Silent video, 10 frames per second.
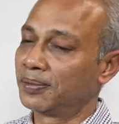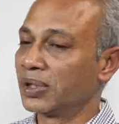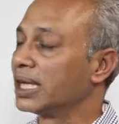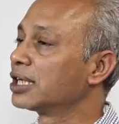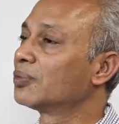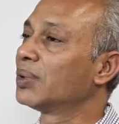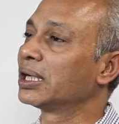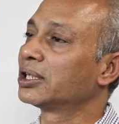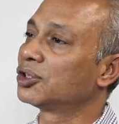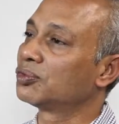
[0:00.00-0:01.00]
headed by
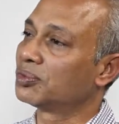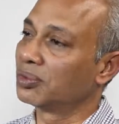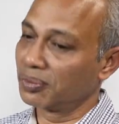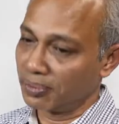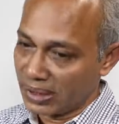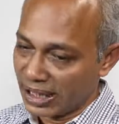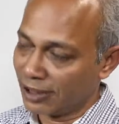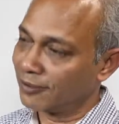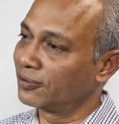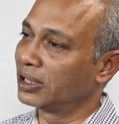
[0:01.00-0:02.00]
the head
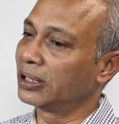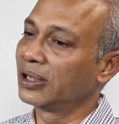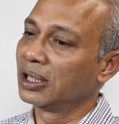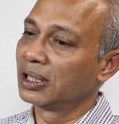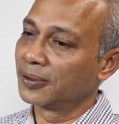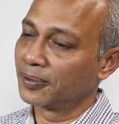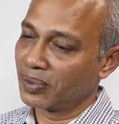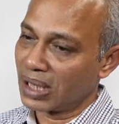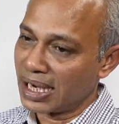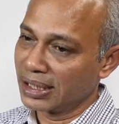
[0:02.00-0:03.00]
of the
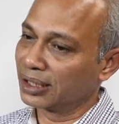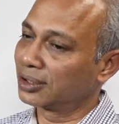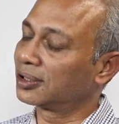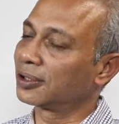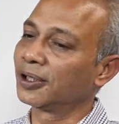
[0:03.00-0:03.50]
highest